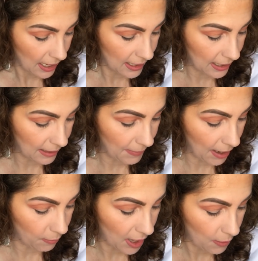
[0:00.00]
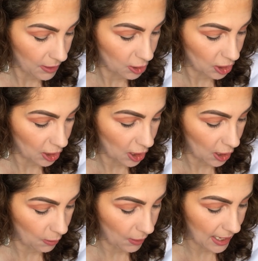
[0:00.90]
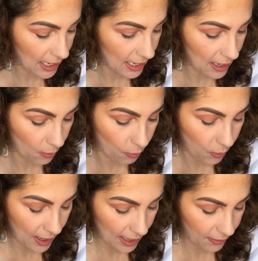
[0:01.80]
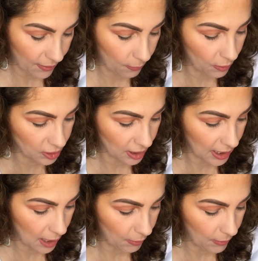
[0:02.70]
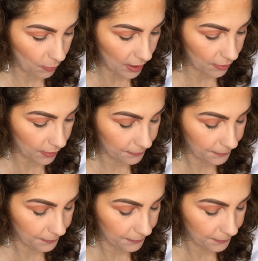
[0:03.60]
I'm going to go in with, what should I go in with?